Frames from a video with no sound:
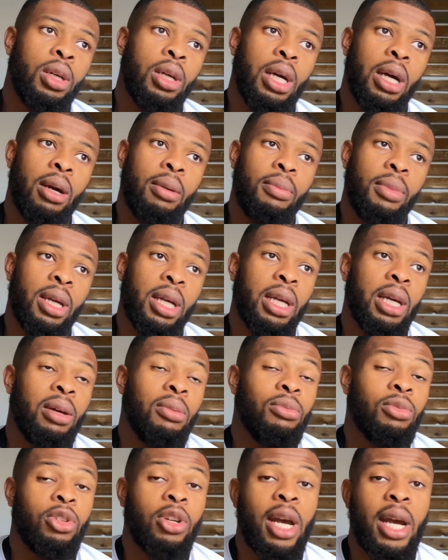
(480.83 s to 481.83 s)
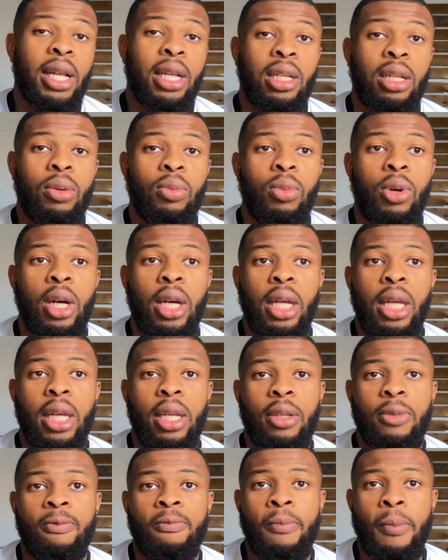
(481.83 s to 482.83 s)
I'm here, I'm grinding, I'm
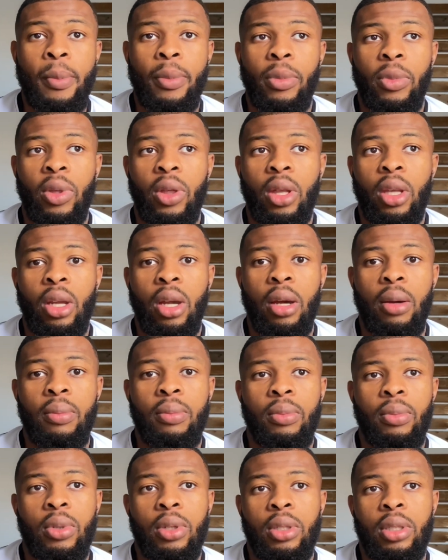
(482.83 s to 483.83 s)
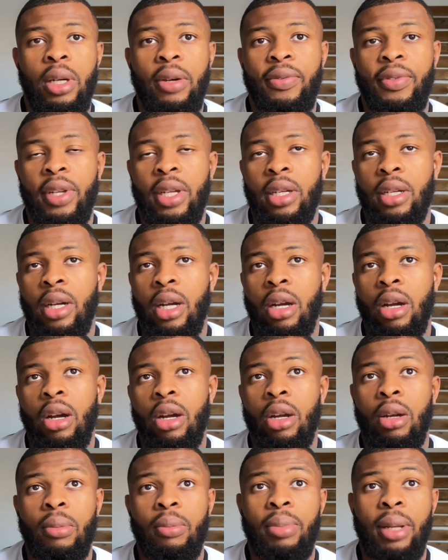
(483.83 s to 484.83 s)
working. Nothing, I
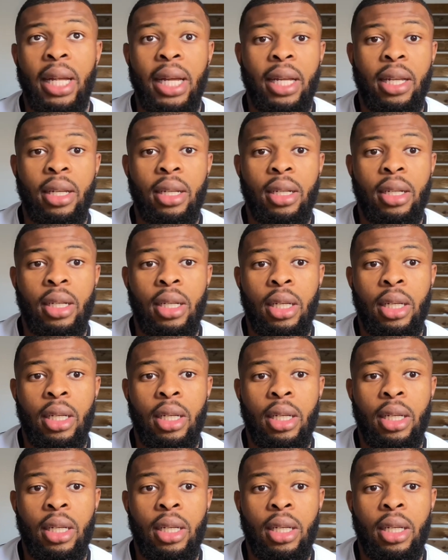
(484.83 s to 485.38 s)
can't complain.